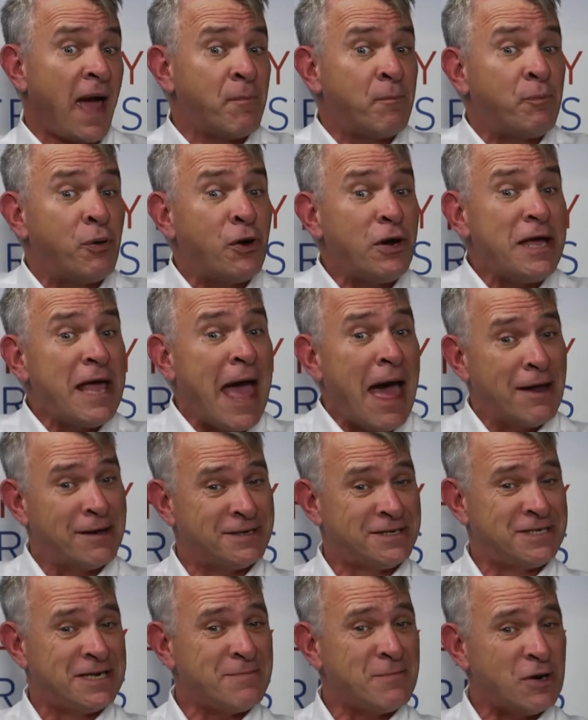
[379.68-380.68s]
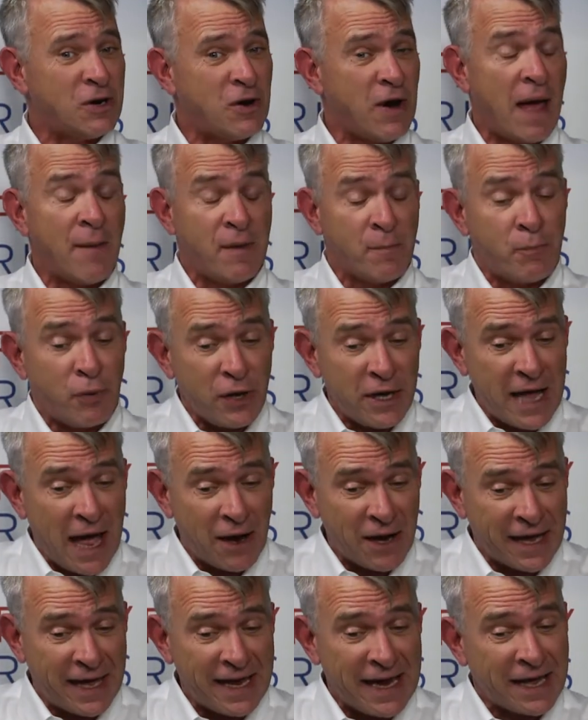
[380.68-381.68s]
putting out
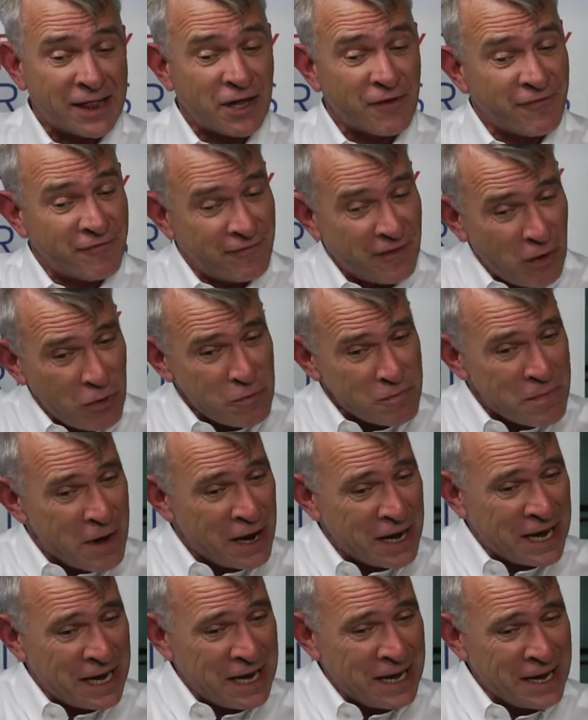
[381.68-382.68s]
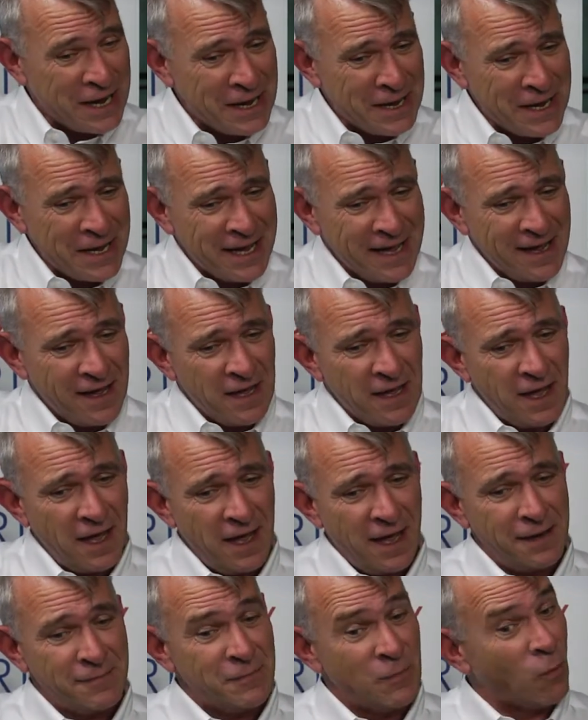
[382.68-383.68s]
get out the vote money
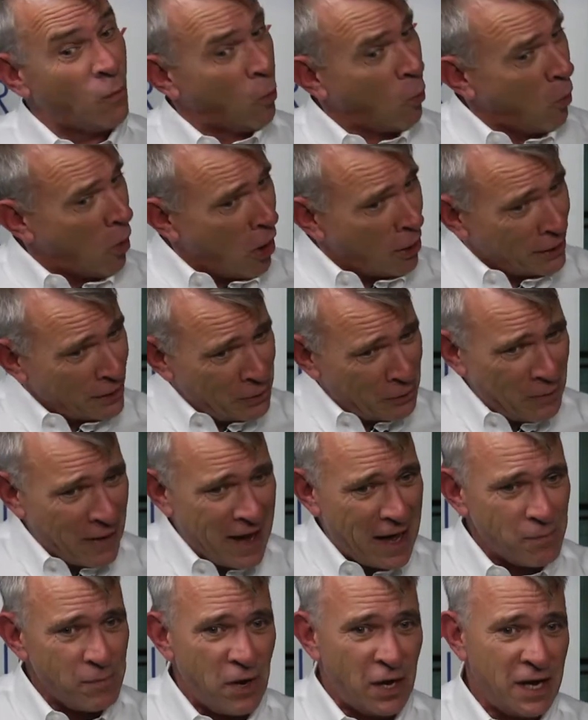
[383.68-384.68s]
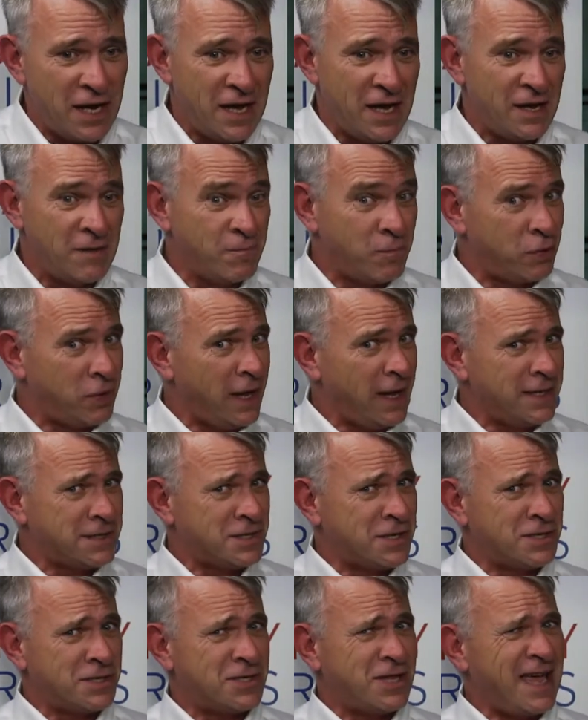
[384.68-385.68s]
and walking around money in
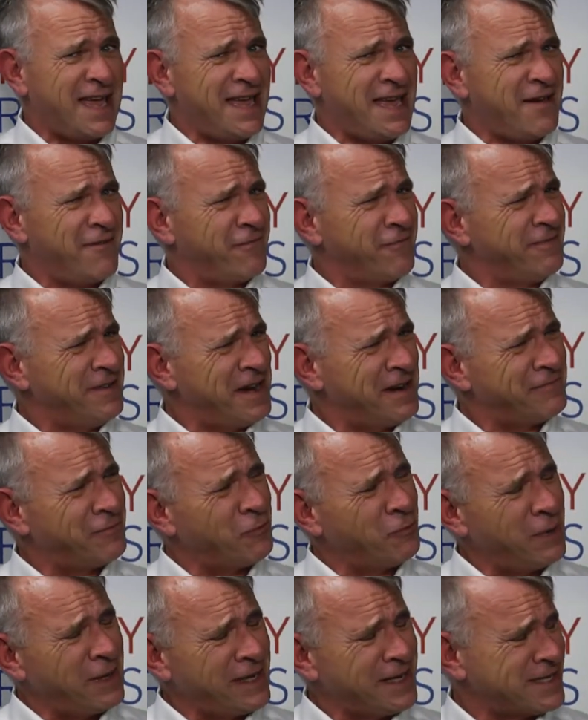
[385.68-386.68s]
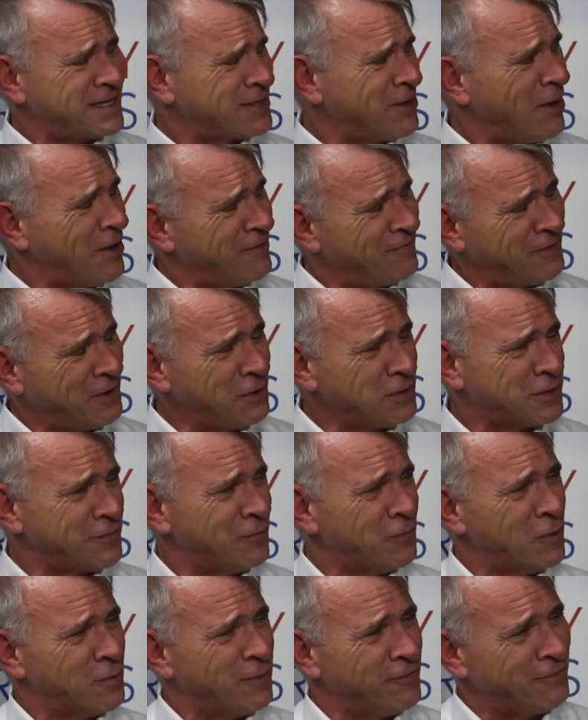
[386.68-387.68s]
places they have never really sought votes
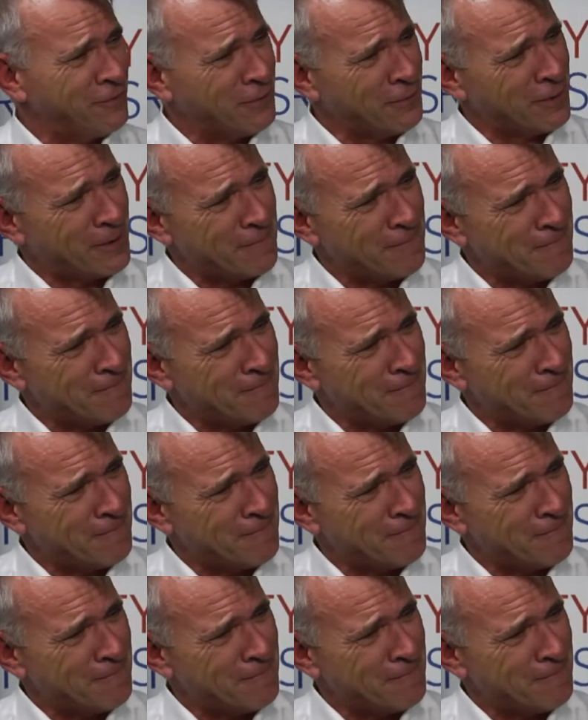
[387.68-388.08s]
for before.